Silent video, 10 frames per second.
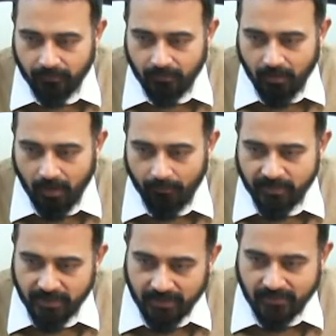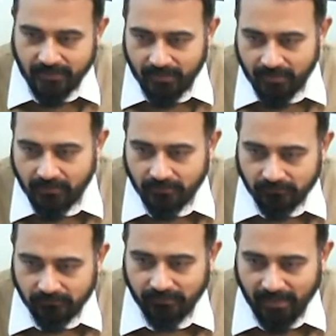Abhishek has said
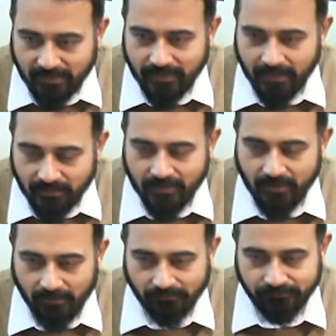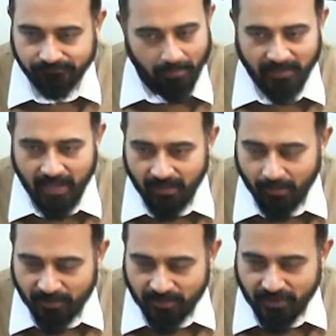nice things. I'm glad,
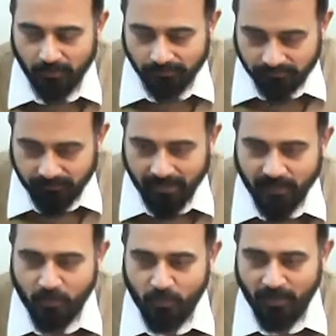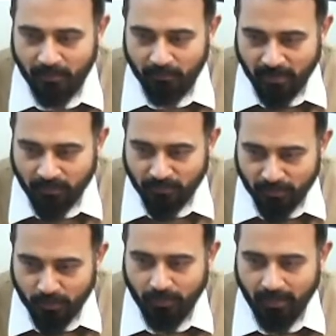Abhishek, we were able to help you. Thank you very
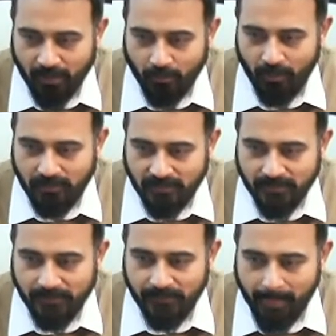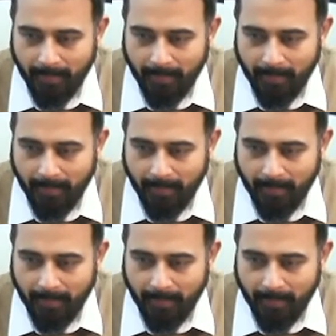much for your kind words.